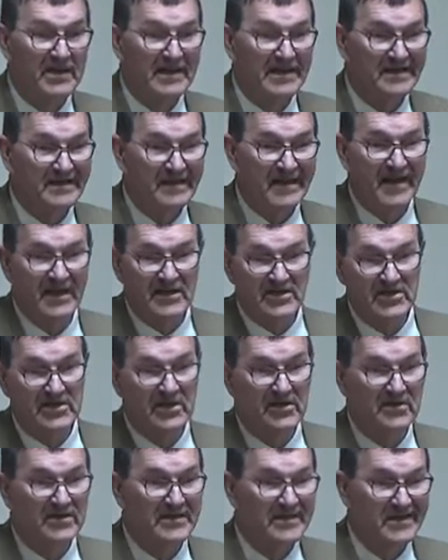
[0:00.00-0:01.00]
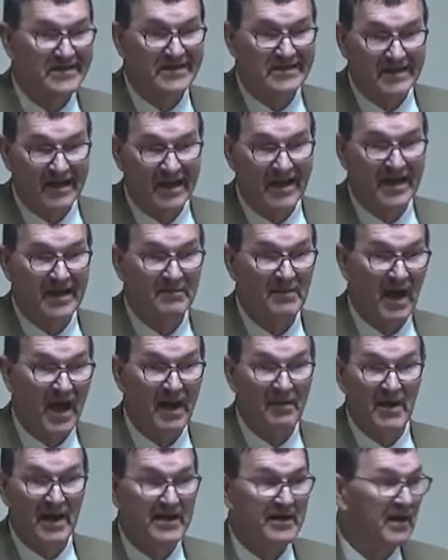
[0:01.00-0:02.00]
next year at this time, I
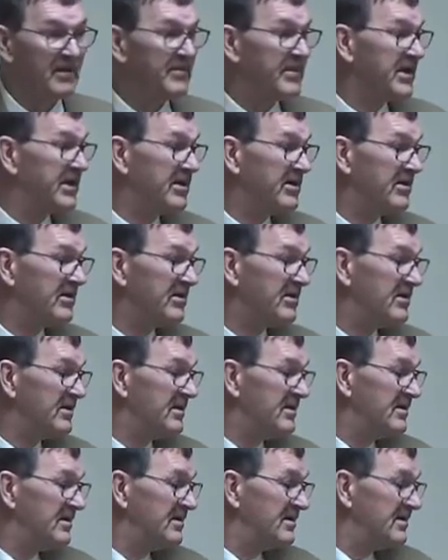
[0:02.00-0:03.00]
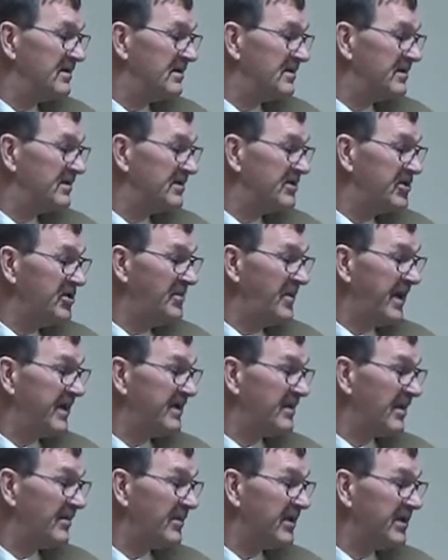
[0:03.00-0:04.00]
might not be here. You may
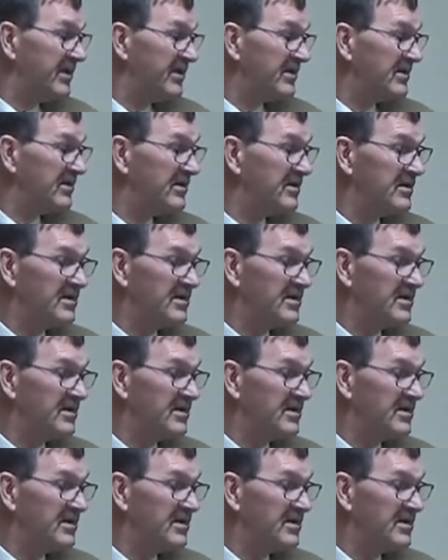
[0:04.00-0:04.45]
not be here.